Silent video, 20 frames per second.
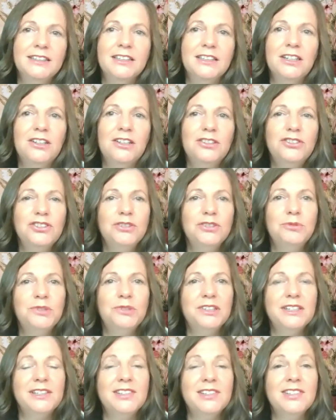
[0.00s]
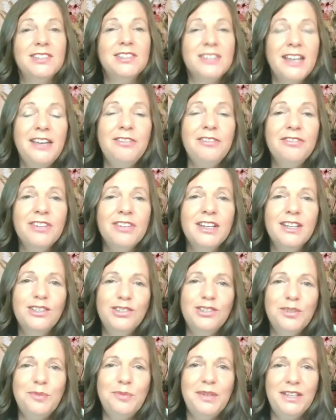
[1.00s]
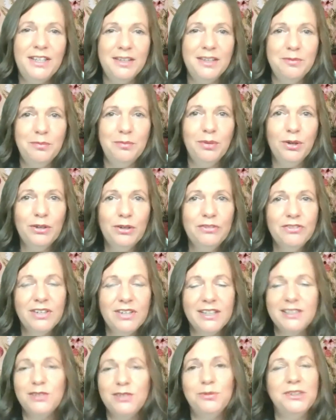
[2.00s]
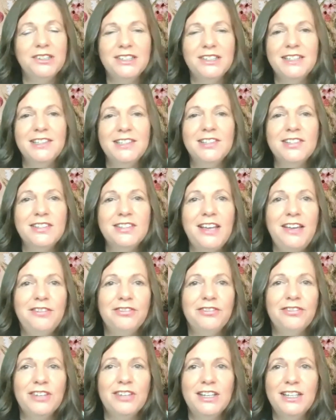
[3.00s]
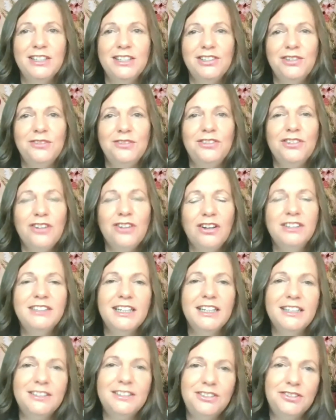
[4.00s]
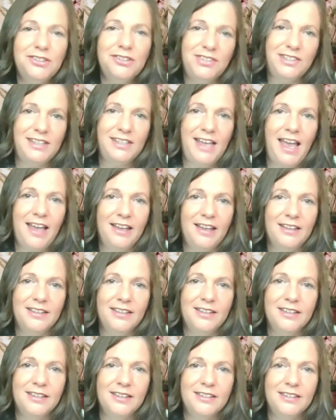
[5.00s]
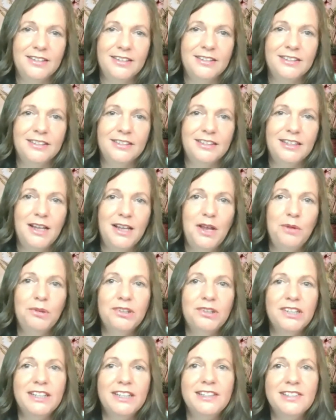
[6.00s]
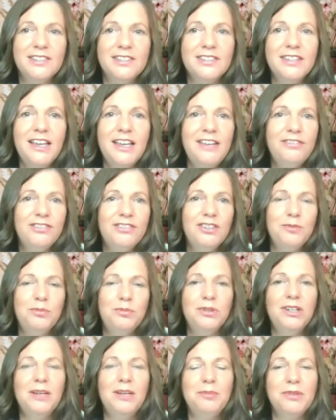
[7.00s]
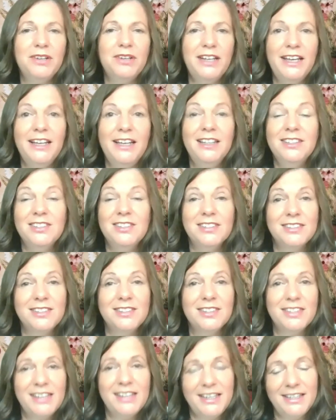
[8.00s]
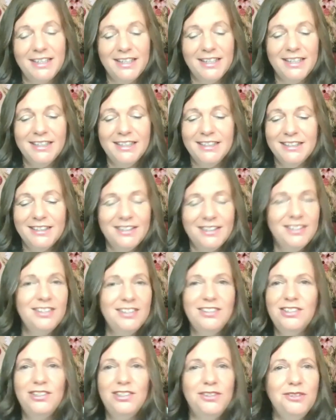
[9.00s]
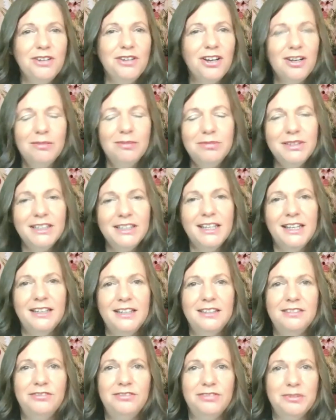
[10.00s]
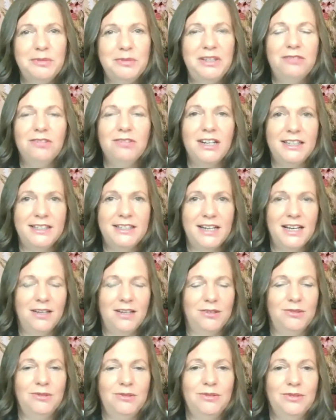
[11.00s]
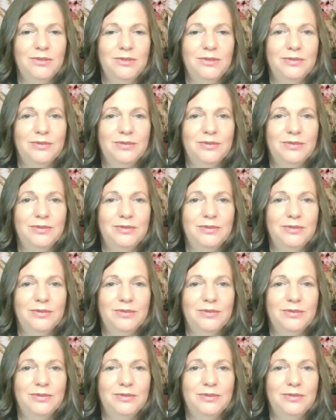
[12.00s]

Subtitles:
a culture where it's safe to be imperfect, where it's safe to not understand, where it's safe to put up our hands and say, this is too complicated for me right now,